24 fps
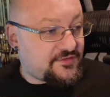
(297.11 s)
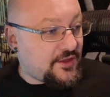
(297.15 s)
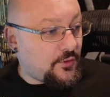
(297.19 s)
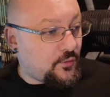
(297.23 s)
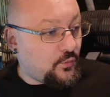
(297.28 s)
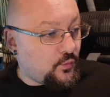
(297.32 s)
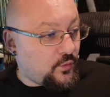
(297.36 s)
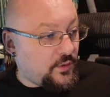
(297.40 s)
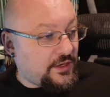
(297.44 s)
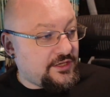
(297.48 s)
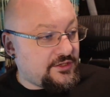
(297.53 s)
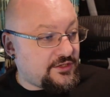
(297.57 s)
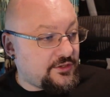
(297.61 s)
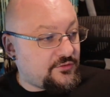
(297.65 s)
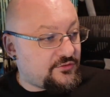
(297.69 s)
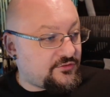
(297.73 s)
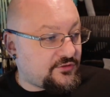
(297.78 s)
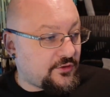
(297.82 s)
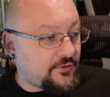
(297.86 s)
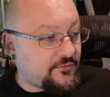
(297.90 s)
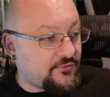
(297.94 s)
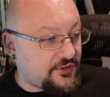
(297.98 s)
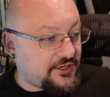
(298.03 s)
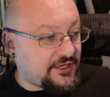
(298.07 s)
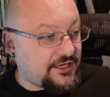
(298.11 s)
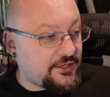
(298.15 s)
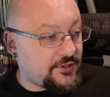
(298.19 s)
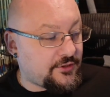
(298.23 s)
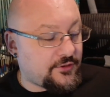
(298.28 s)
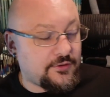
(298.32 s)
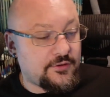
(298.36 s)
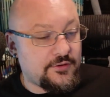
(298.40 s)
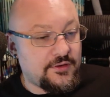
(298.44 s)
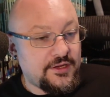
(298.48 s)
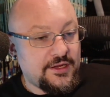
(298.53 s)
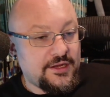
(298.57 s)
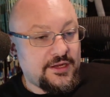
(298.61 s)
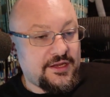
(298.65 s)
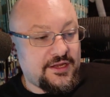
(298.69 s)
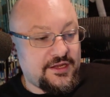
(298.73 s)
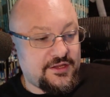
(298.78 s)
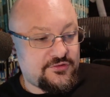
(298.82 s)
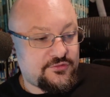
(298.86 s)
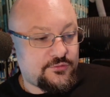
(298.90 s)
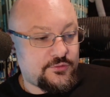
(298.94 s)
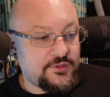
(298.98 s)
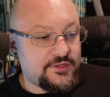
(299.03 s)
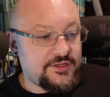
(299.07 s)
That Windows over here
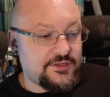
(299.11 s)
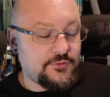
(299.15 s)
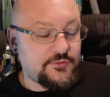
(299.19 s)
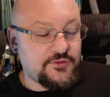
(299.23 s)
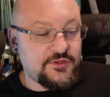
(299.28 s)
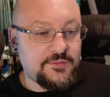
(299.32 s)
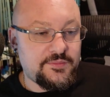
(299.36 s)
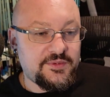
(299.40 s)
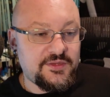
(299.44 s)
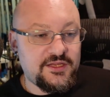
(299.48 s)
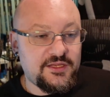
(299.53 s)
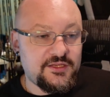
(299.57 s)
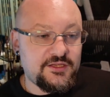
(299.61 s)
is really only being